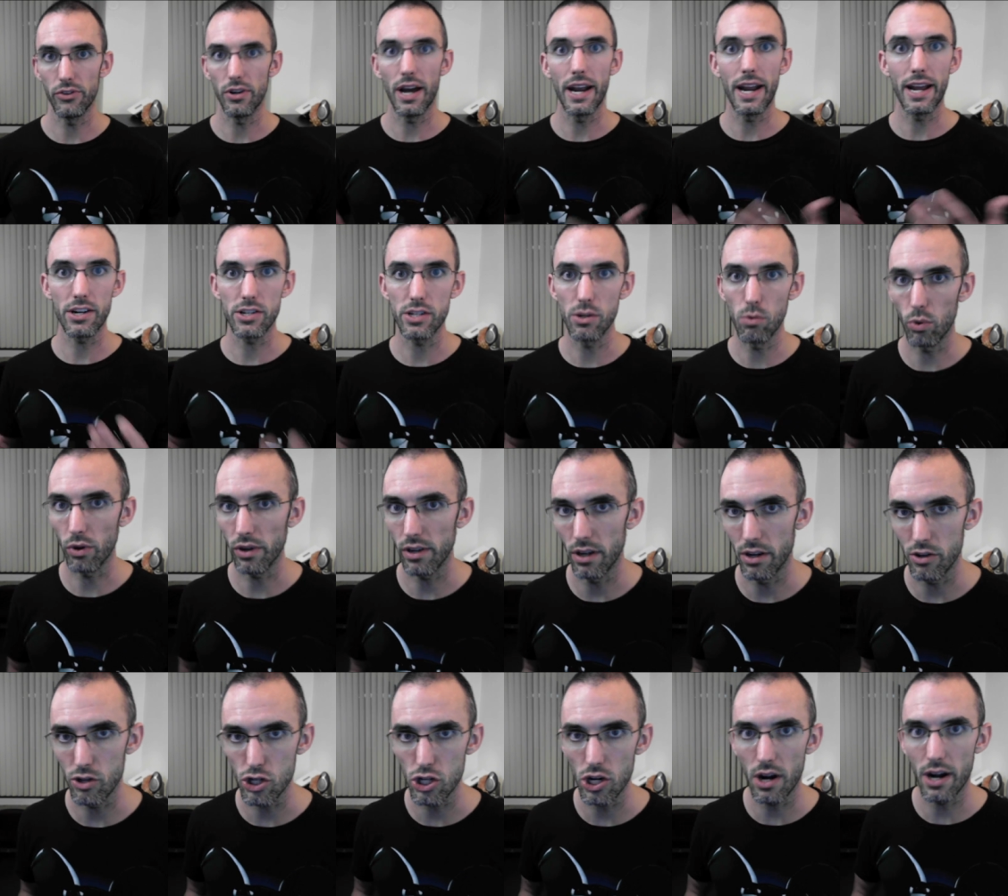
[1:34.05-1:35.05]
You're not actually
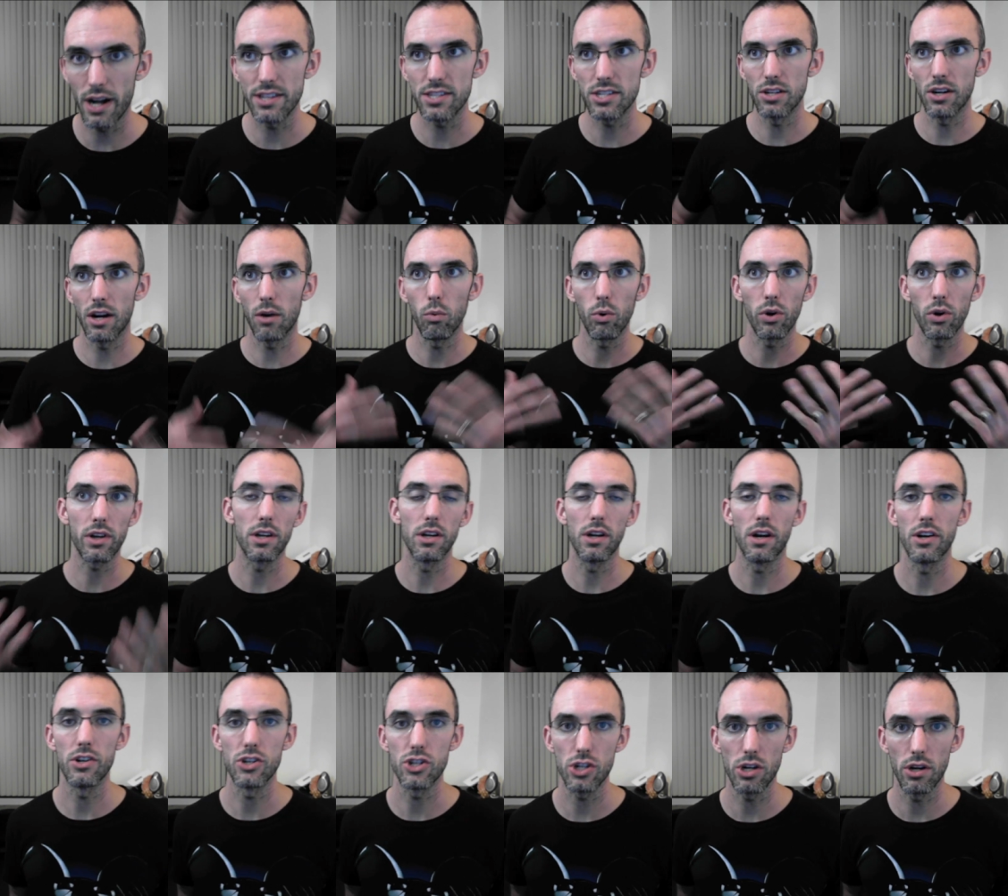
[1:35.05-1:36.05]
working on shots, you're not
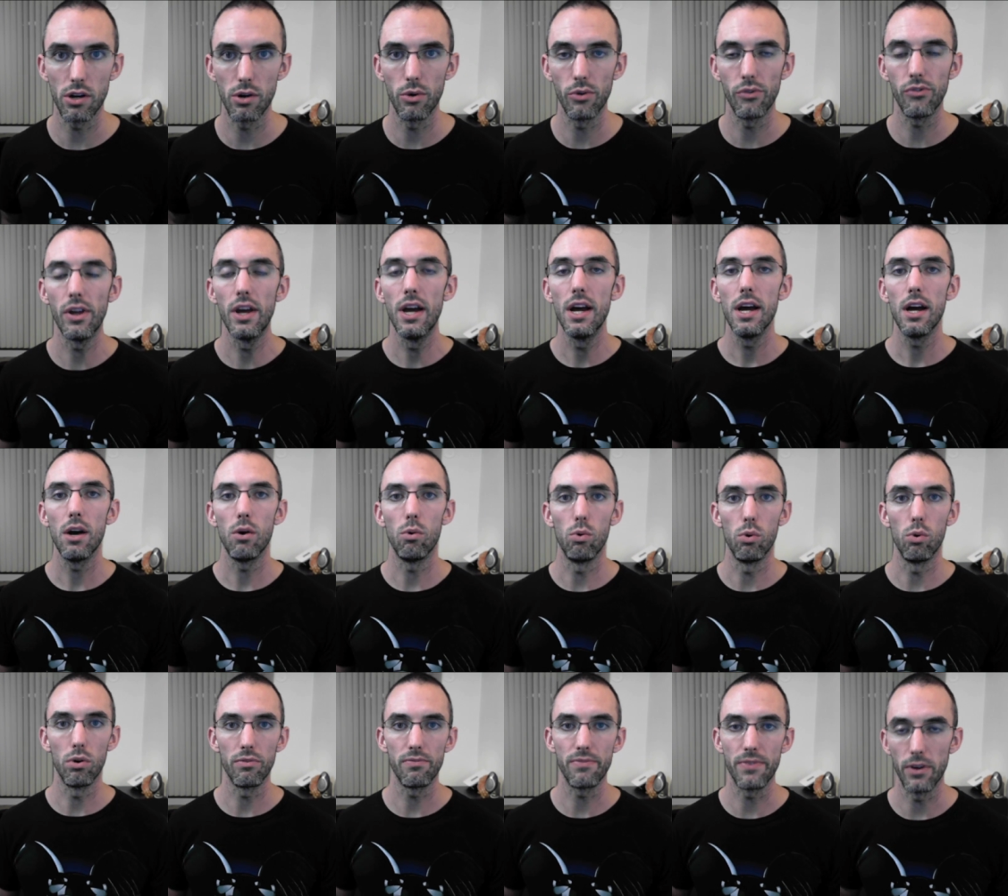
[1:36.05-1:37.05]
working on shows
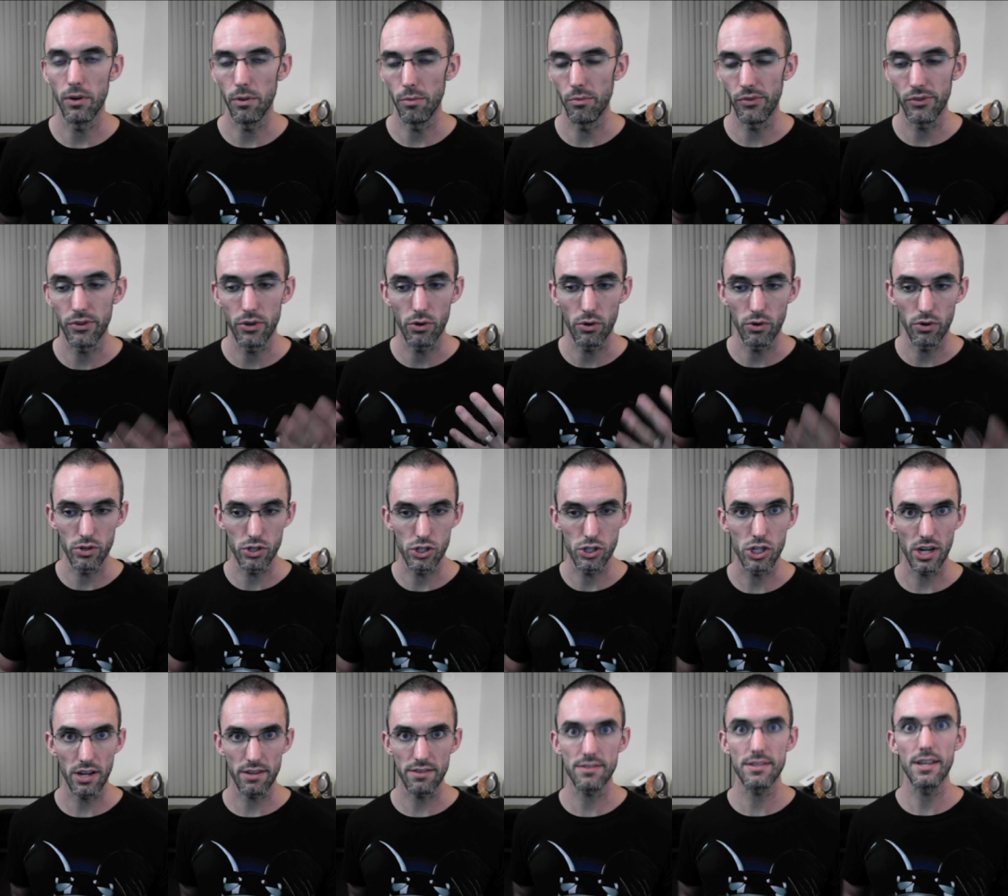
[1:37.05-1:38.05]
or films, you're
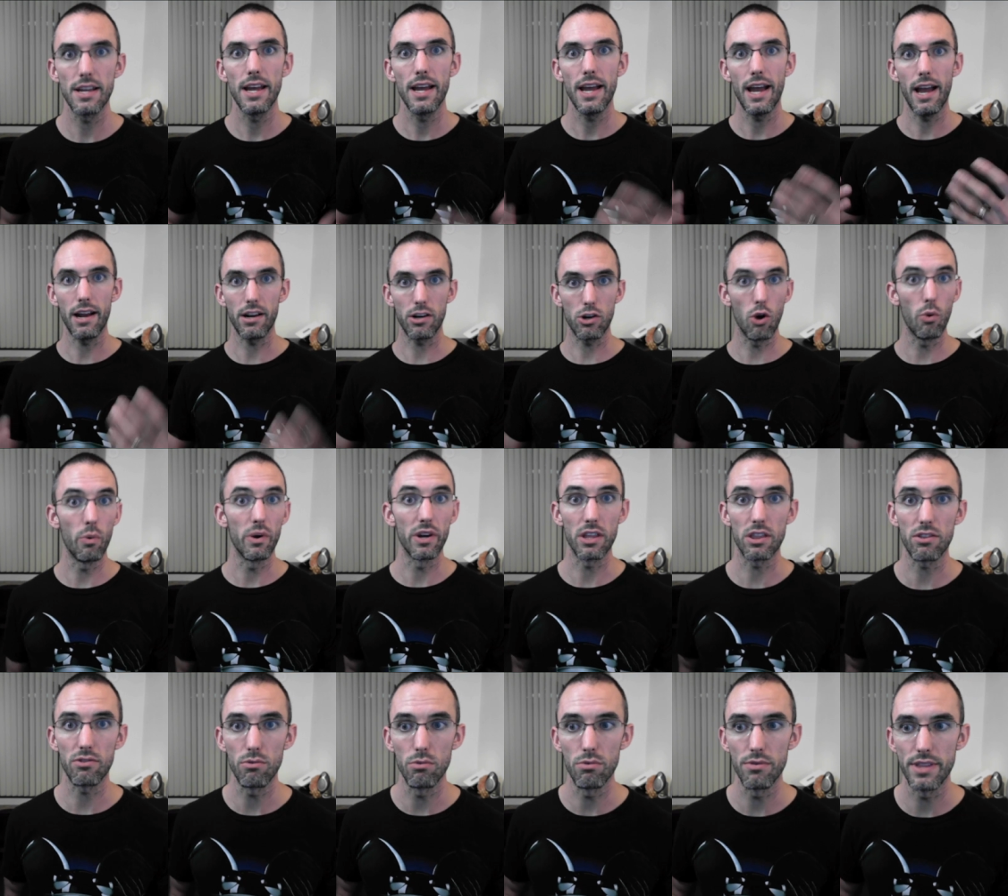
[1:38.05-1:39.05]
just uh, going
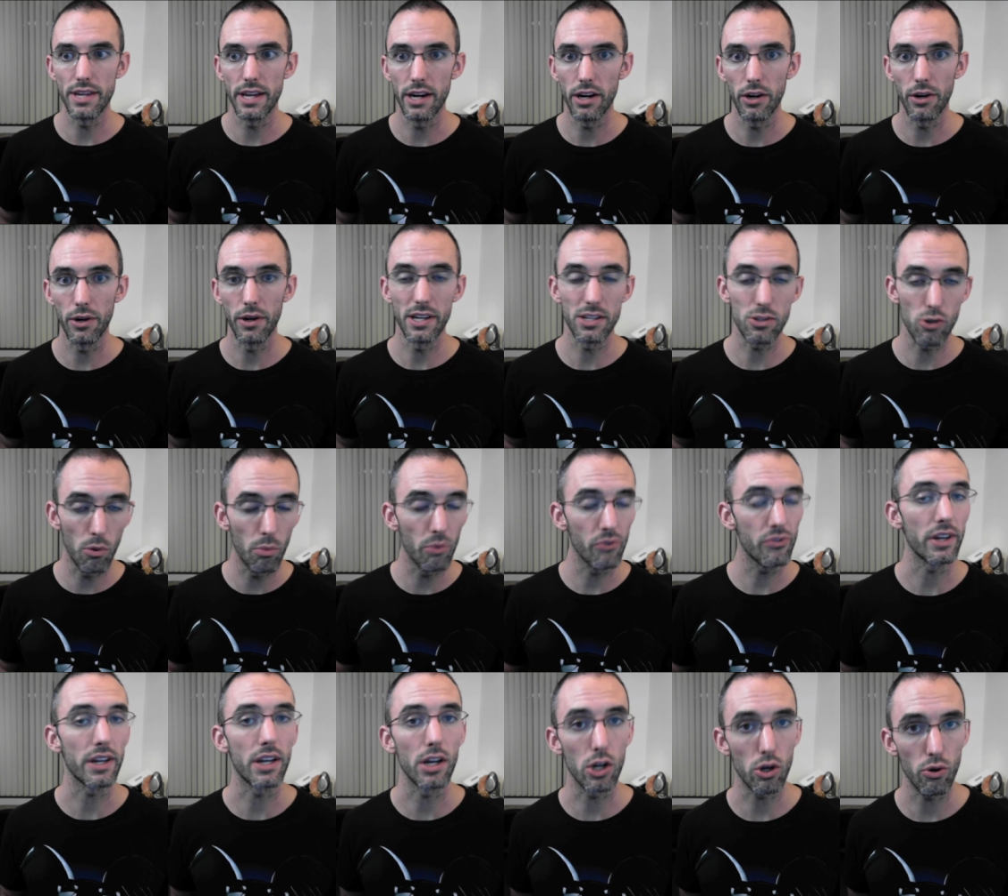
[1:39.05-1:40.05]
through there. it's
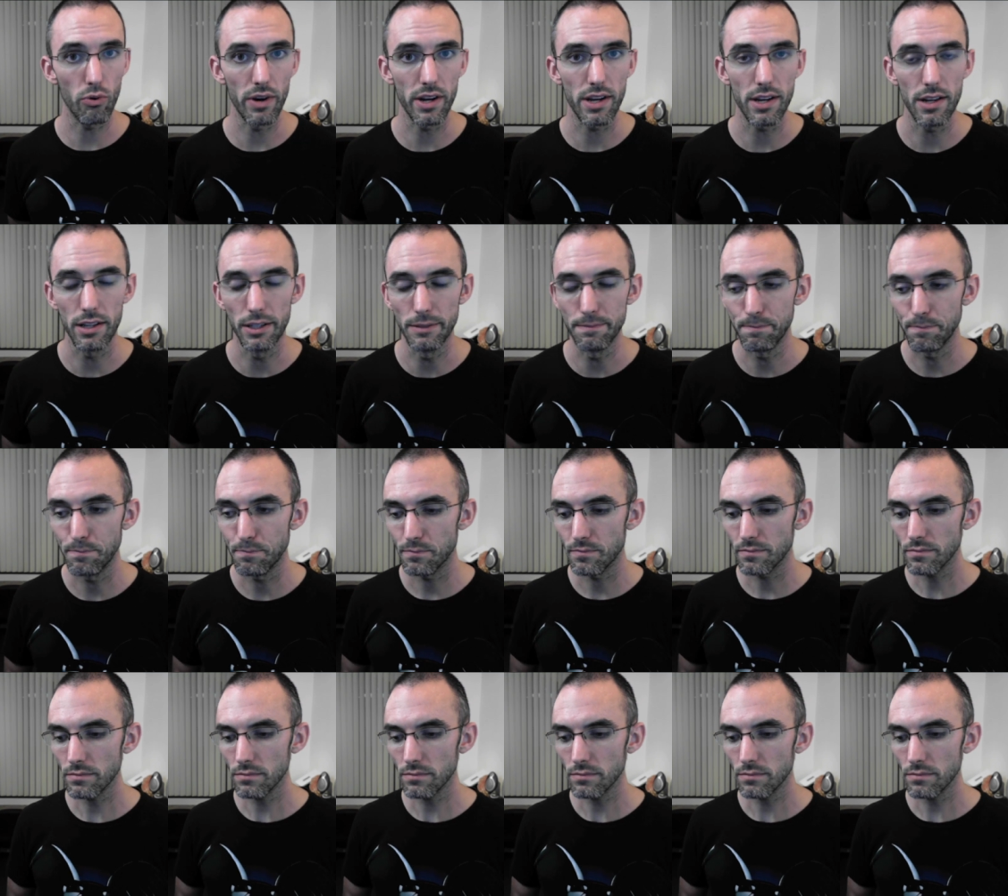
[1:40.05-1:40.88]
almost like a curriculum.